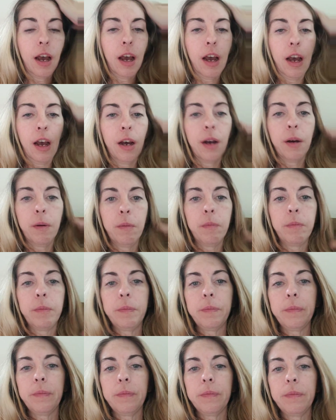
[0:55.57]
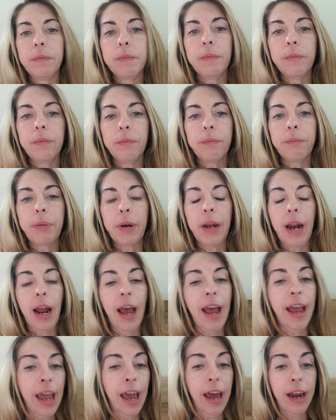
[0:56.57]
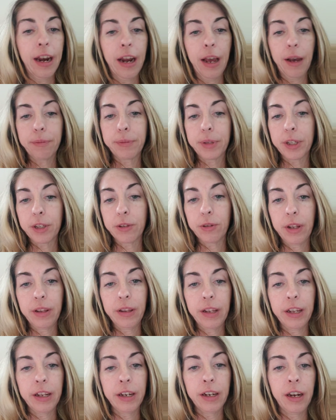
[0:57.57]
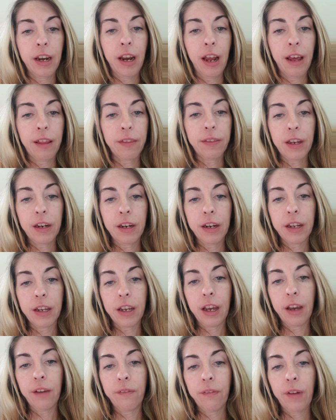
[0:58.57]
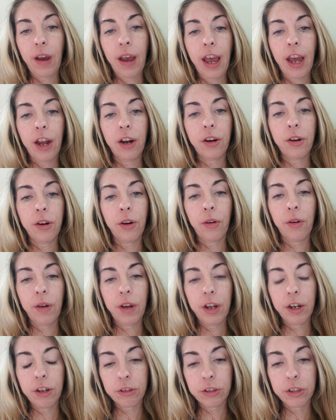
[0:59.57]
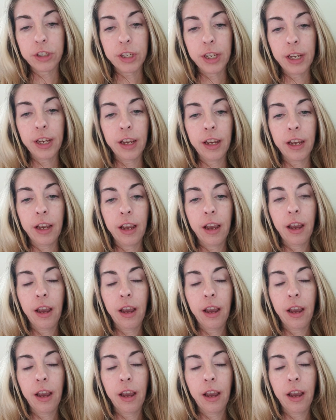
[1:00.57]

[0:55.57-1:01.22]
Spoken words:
But I had absolutely nothing to give. I had no energy.